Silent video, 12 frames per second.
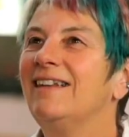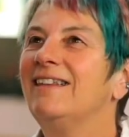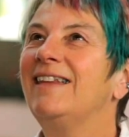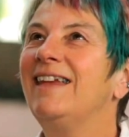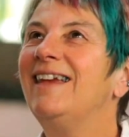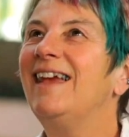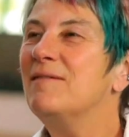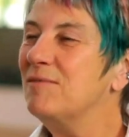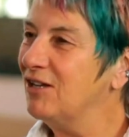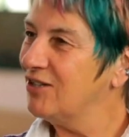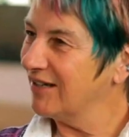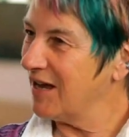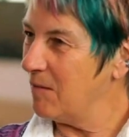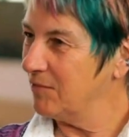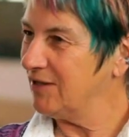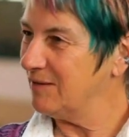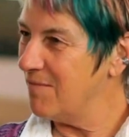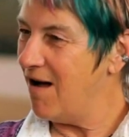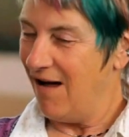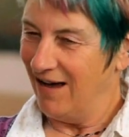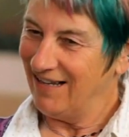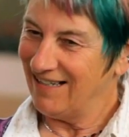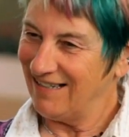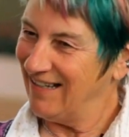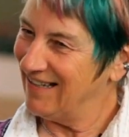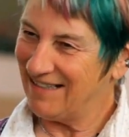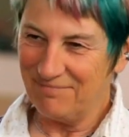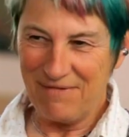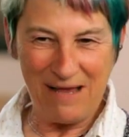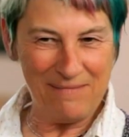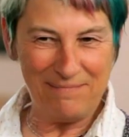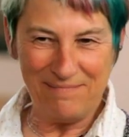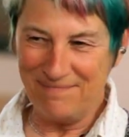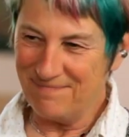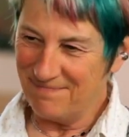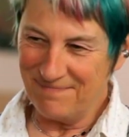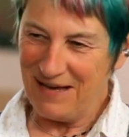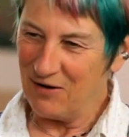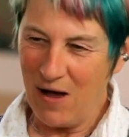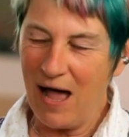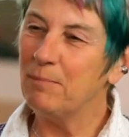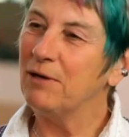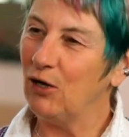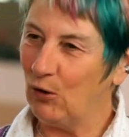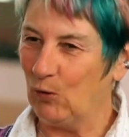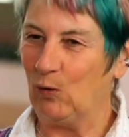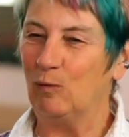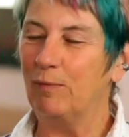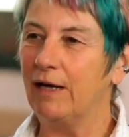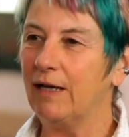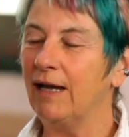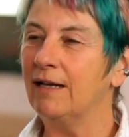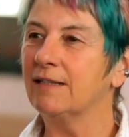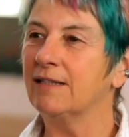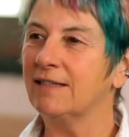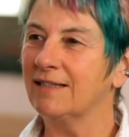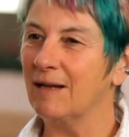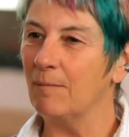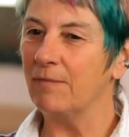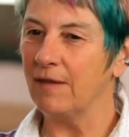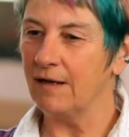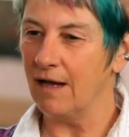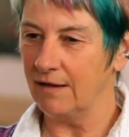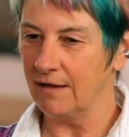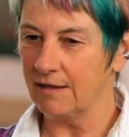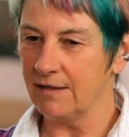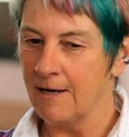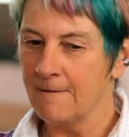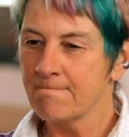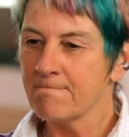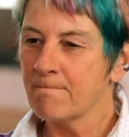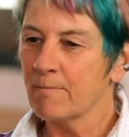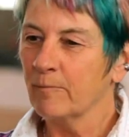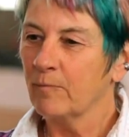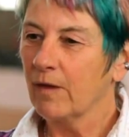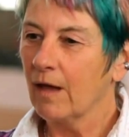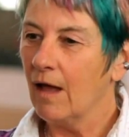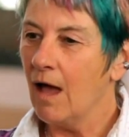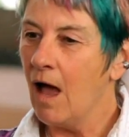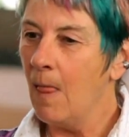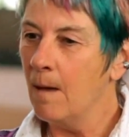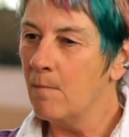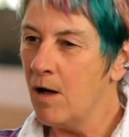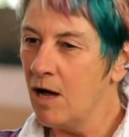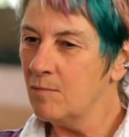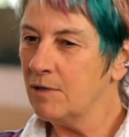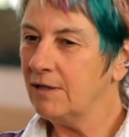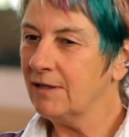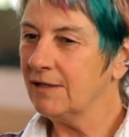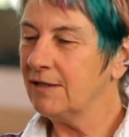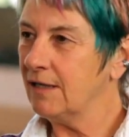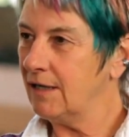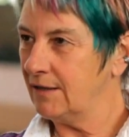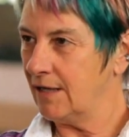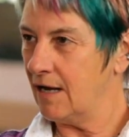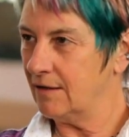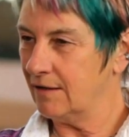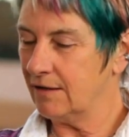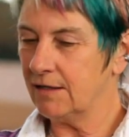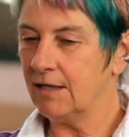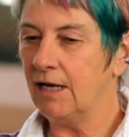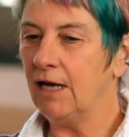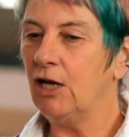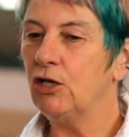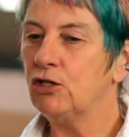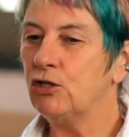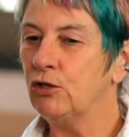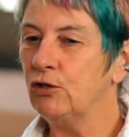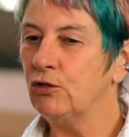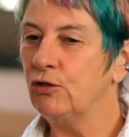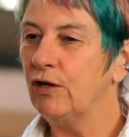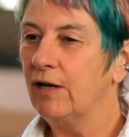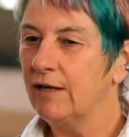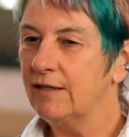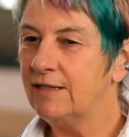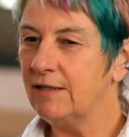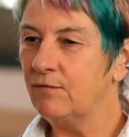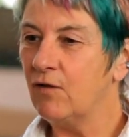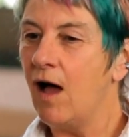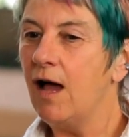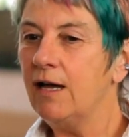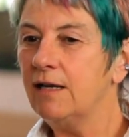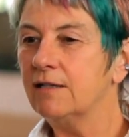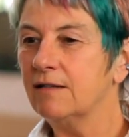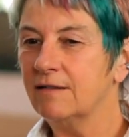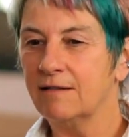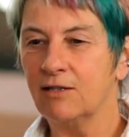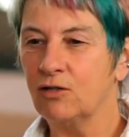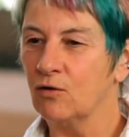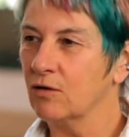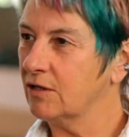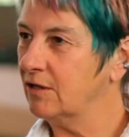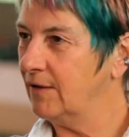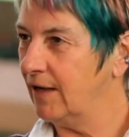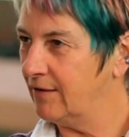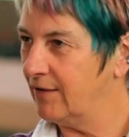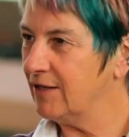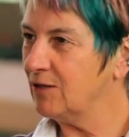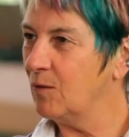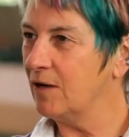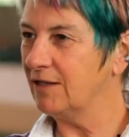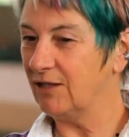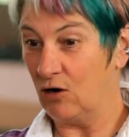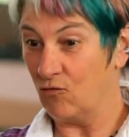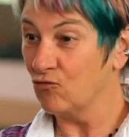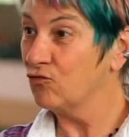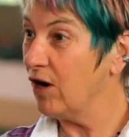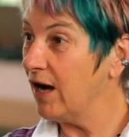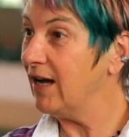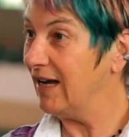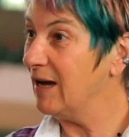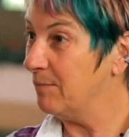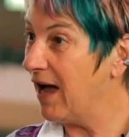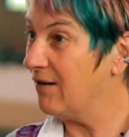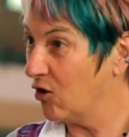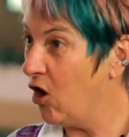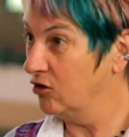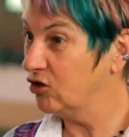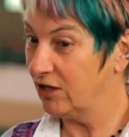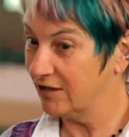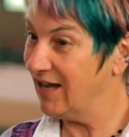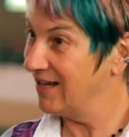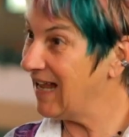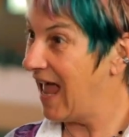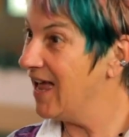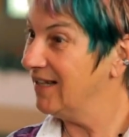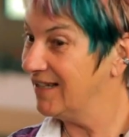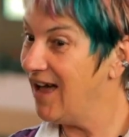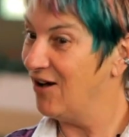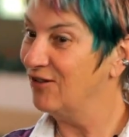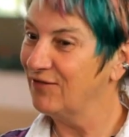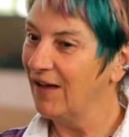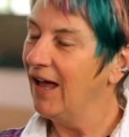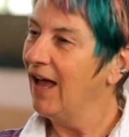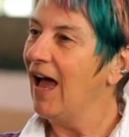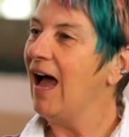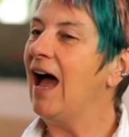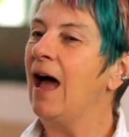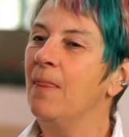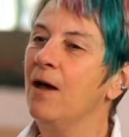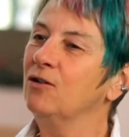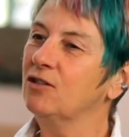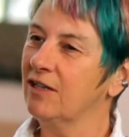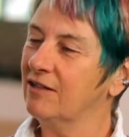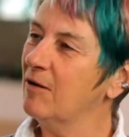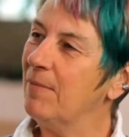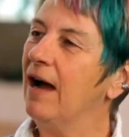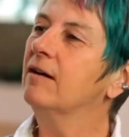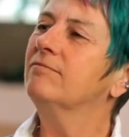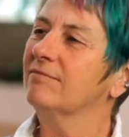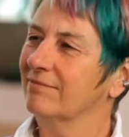The image that comes to mind, and this may not happen at all, but it's something like this. At the moment, there's still a tendency to divide the talks you hear into ones that are really about consciousness itself and those that are about,